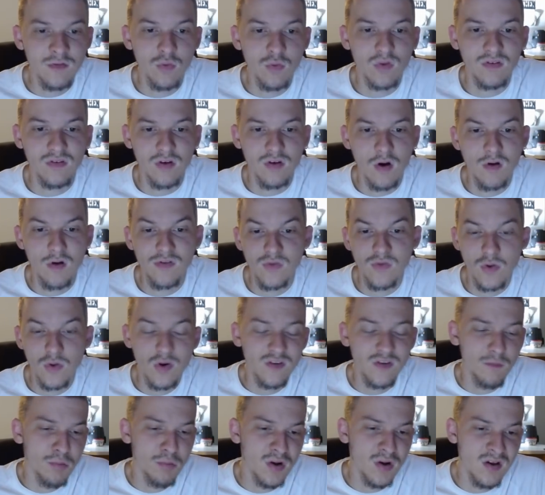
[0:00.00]
to return, so there
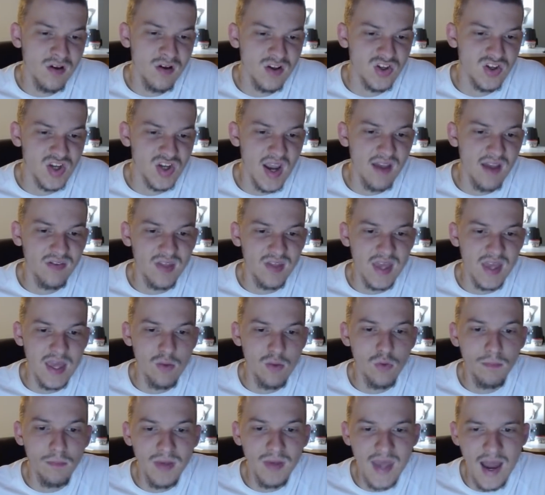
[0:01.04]
is a pretty good chance that he
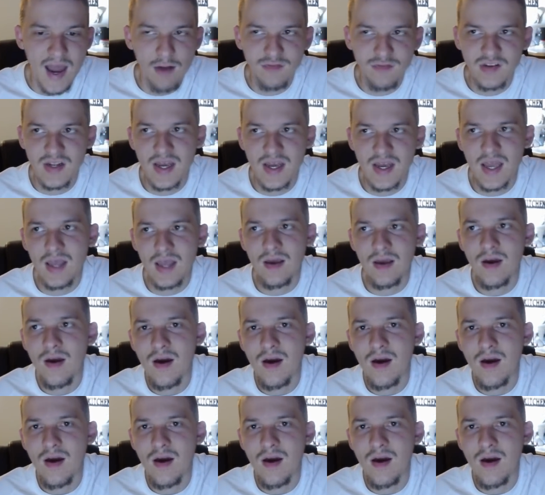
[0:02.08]
will be out today.